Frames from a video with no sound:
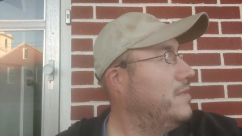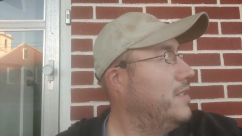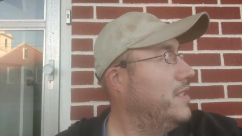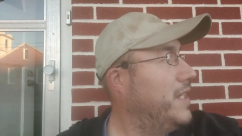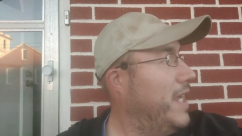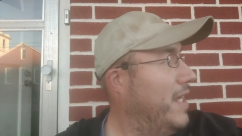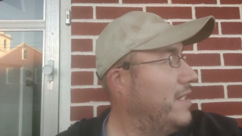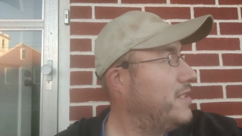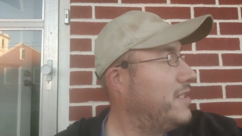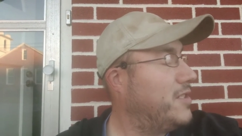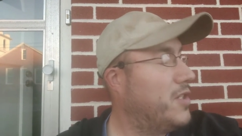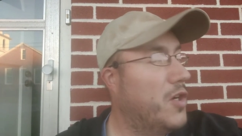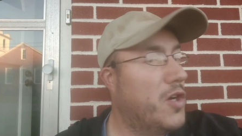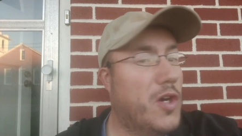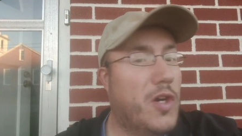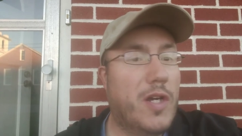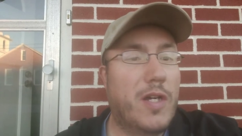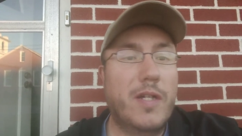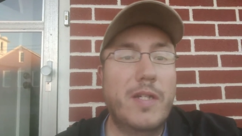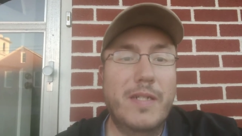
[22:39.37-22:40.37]
the Death
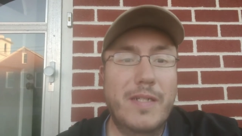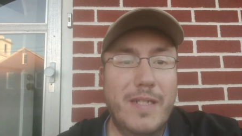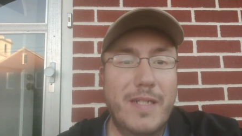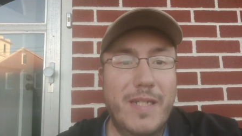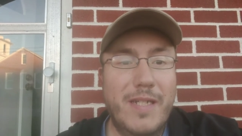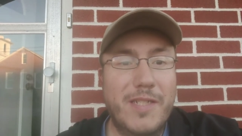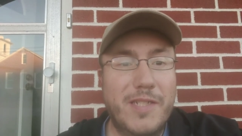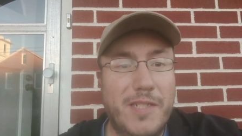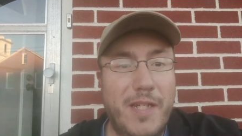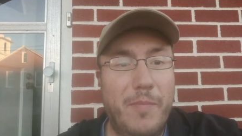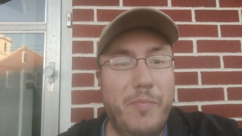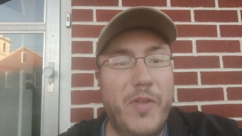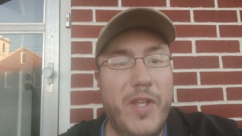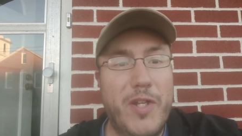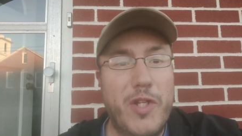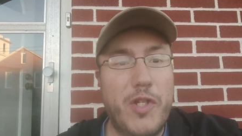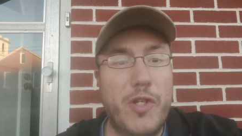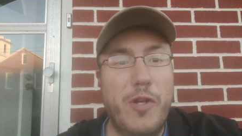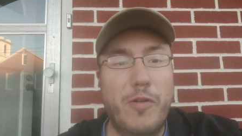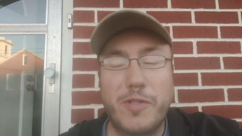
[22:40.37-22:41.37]
Star,
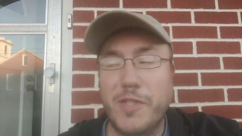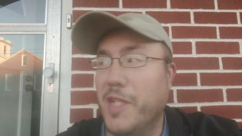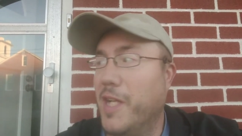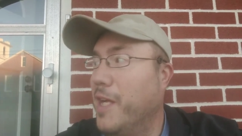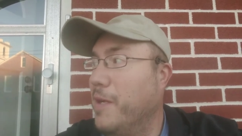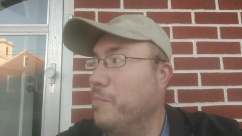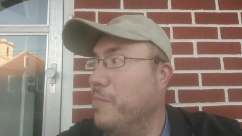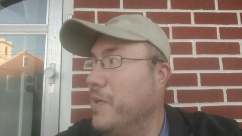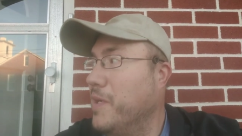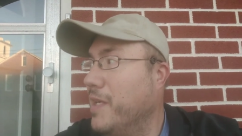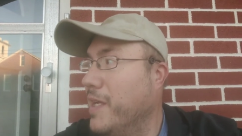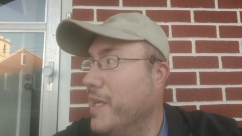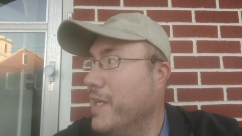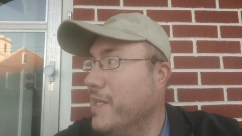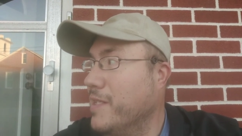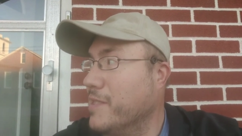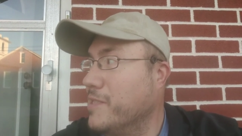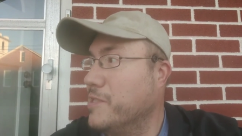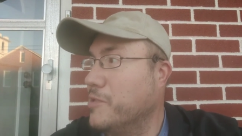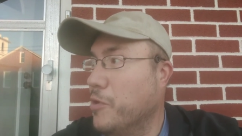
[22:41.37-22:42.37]
something shows up and
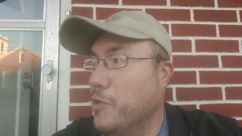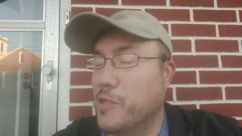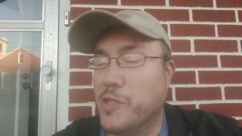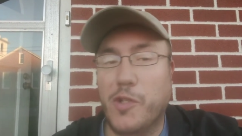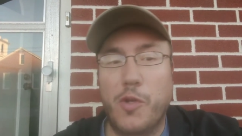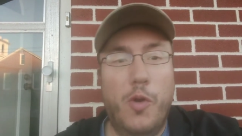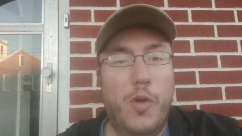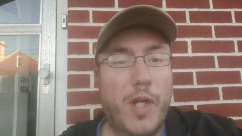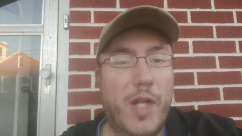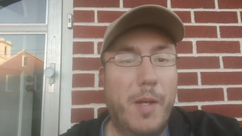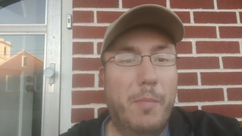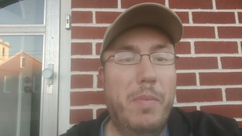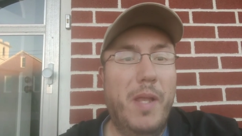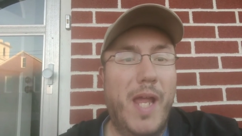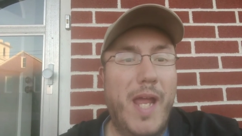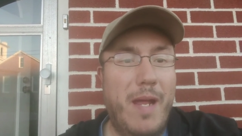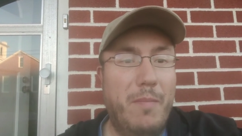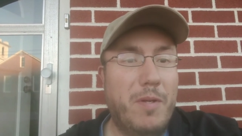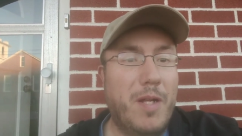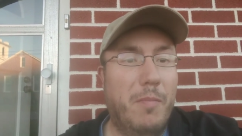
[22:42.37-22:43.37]
it starts going
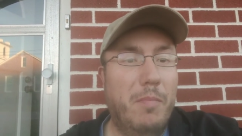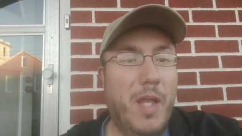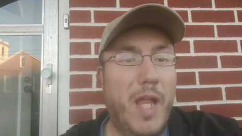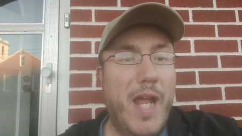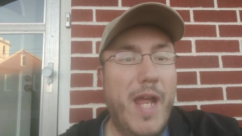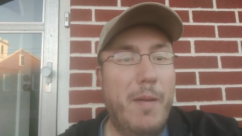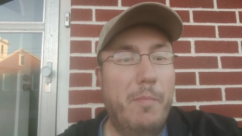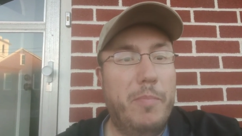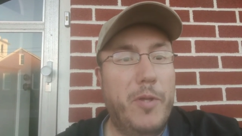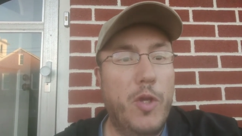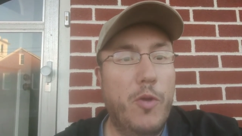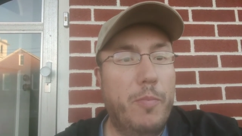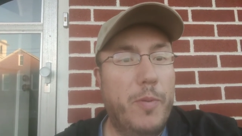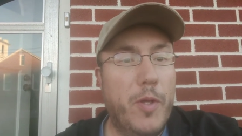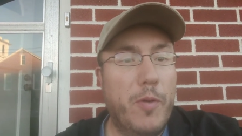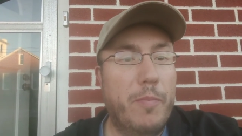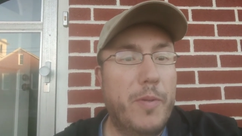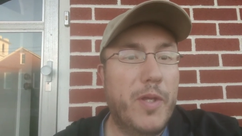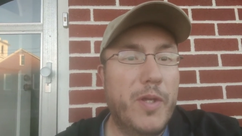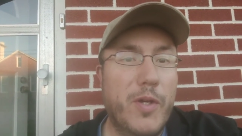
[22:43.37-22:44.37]
kablam, kablam, pew,
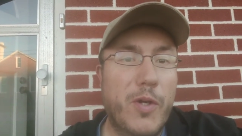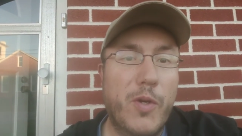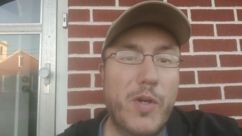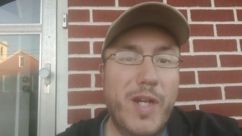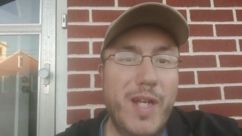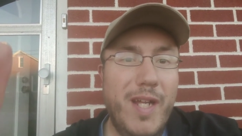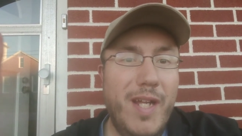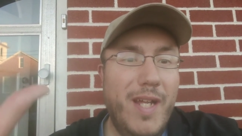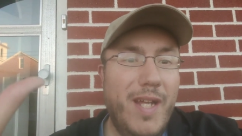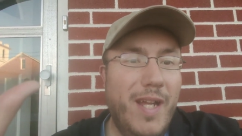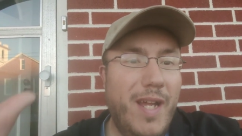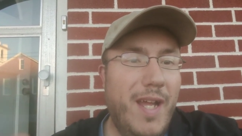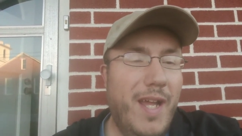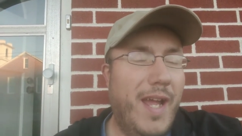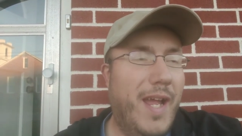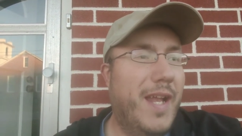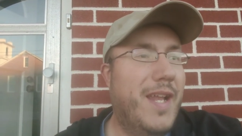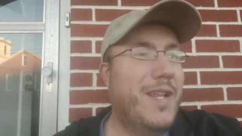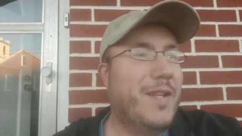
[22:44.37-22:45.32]
pew, pew. And